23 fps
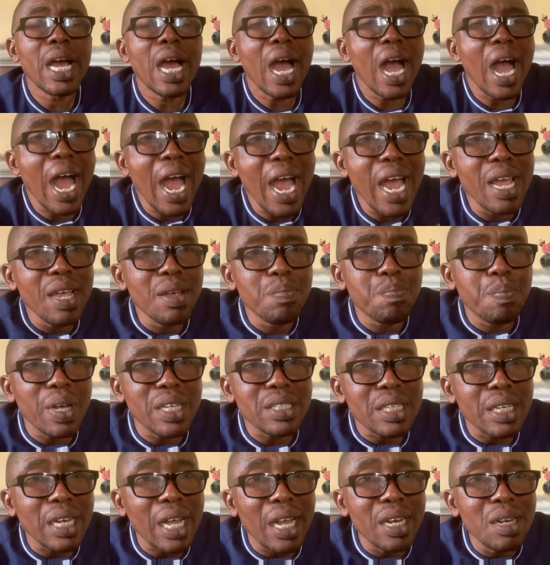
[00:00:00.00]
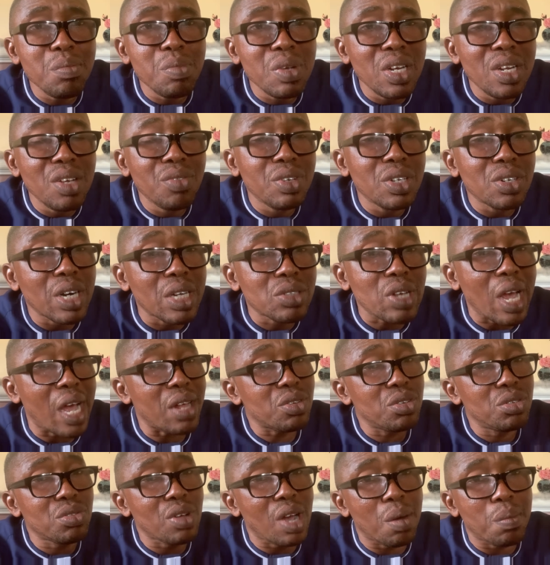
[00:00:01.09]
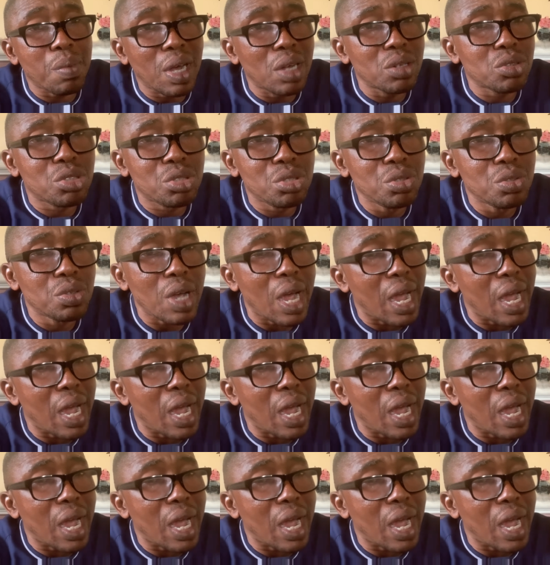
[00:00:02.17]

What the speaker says: I personally believe in resurrection. I don't know about you.